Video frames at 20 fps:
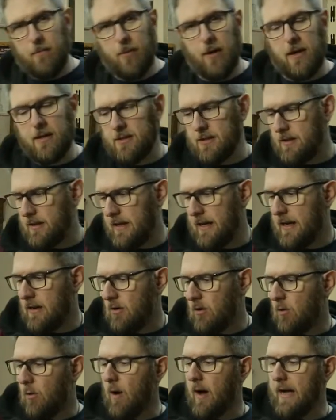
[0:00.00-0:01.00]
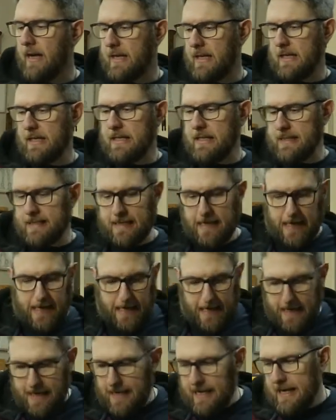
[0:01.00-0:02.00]
impressed at how quiet it is.
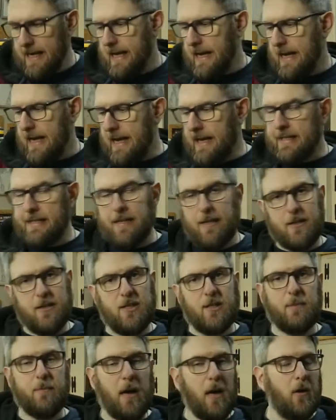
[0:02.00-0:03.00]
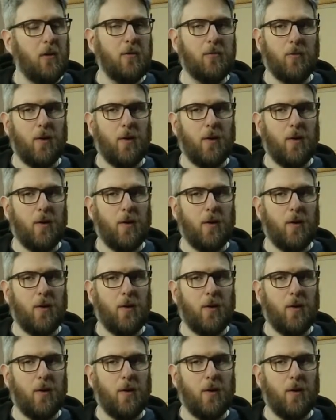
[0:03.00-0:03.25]
It does smell,